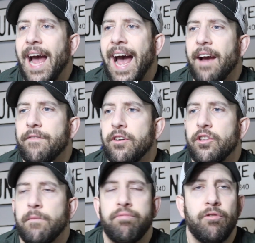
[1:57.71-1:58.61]
after
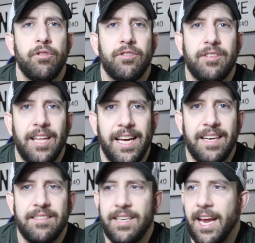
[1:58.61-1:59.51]
the brutal
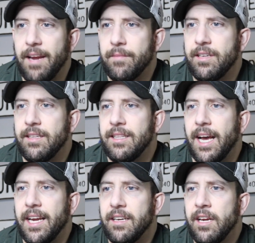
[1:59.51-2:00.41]
slangs came to
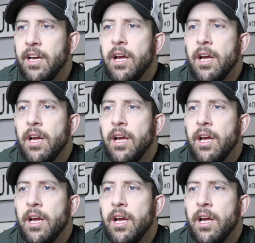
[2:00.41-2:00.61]
light.